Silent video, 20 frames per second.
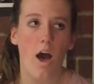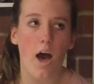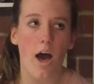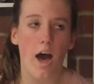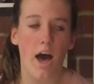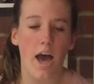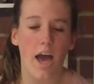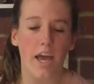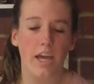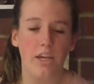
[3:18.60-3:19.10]

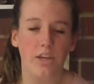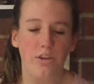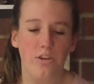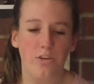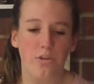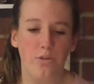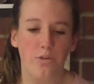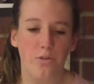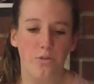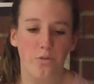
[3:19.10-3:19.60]
I
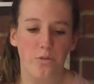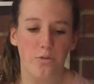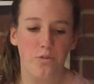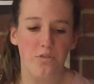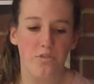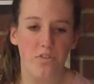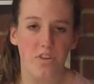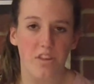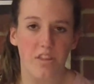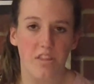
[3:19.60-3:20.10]

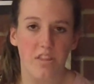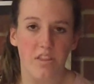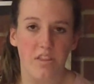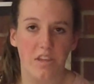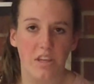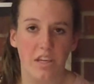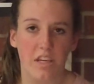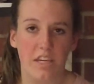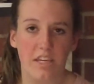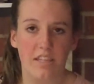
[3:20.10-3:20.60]
use
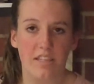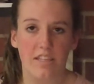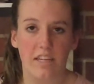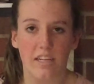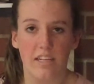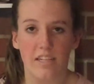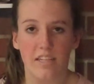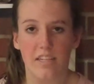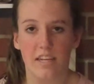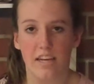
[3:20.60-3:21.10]
the
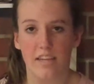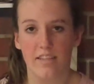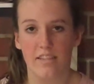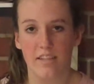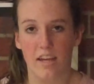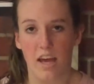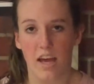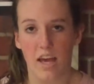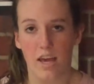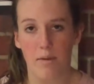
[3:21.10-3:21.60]
extended
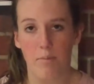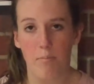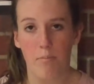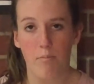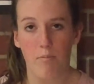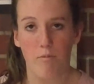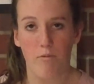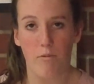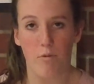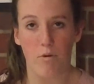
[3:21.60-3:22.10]
test time
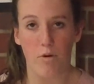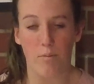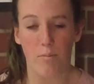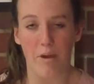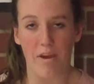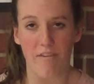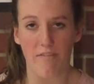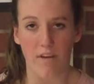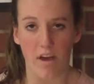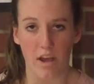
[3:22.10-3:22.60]
for
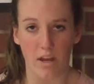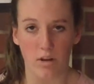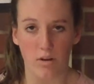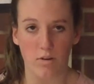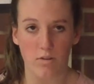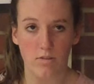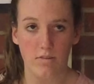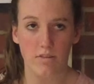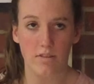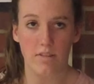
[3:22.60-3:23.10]
my
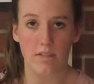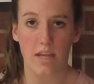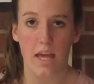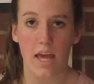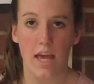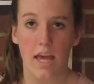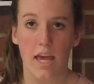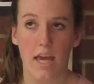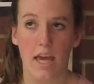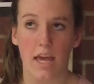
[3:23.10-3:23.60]
finals,
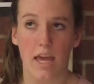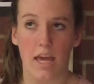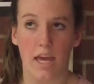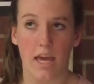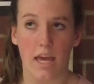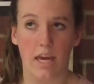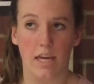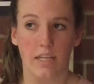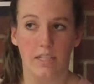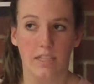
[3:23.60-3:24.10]

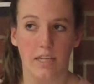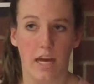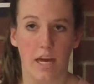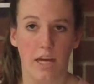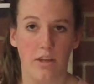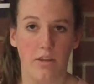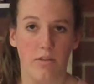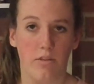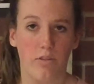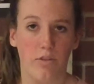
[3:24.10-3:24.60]
and
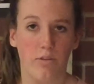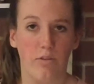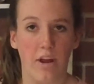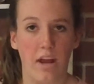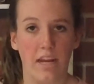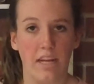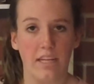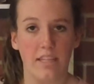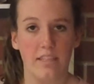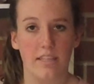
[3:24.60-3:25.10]
I use the
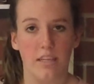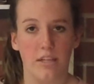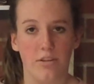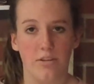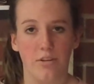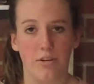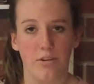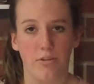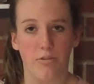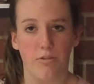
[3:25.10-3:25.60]
Writing
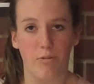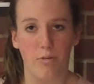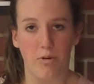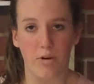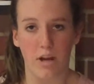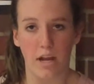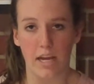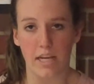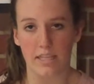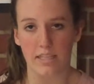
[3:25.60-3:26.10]
Center
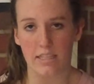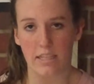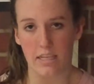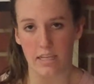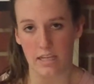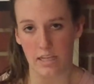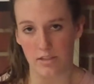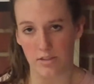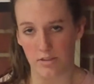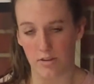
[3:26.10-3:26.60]
for
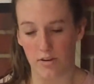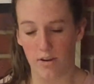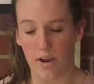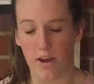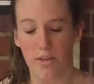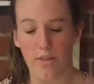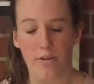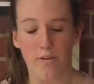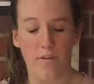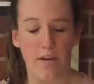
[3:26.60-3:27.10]
essays or
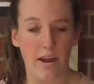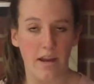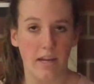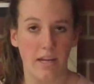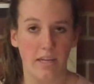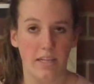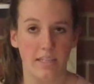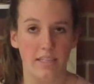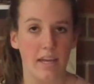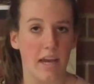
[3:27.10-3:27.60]
other
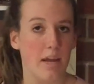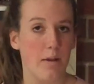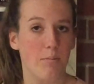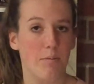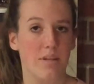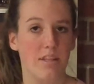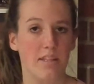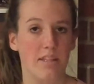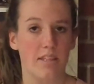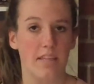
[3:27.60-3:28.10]
writing
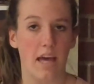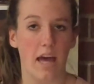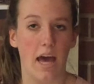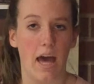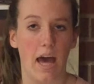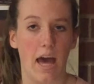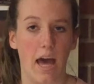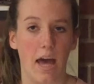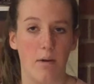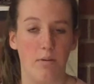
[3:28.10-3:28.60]
assignments
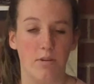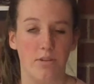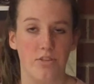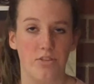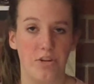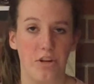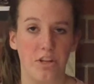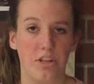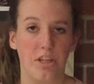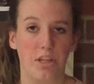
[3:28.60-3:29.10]
that I was
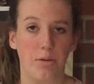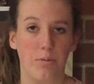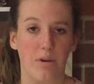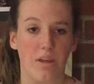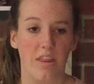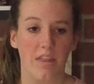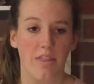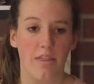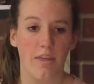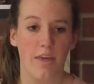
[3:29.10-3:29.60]
struggling
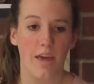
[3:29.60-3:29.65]
with,